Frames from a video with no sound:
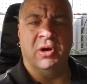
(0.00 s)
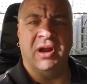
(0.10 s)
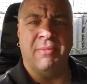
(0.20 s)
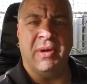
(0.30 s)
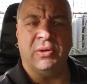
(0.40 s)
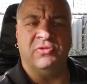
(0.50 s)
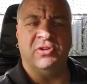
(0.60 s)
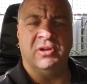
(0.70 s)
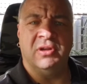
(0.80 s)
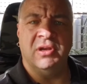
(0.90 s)
where I
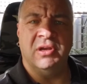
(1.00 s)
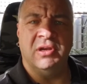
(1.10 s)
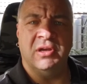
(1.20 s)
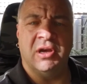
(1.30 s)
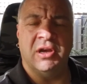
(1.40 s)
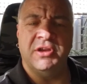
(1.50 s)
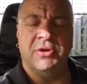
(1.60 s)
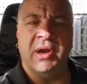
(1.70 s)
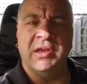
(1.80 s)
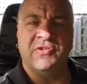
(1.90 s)
mounted the
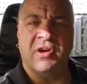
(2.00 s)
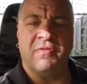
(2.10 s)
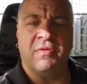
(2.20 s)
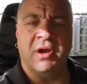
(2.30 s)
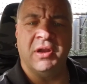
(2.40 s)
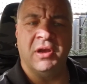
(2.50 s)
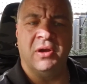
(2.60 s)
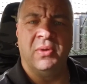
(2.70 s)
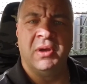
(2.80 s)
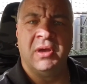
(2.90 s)
UHF radio.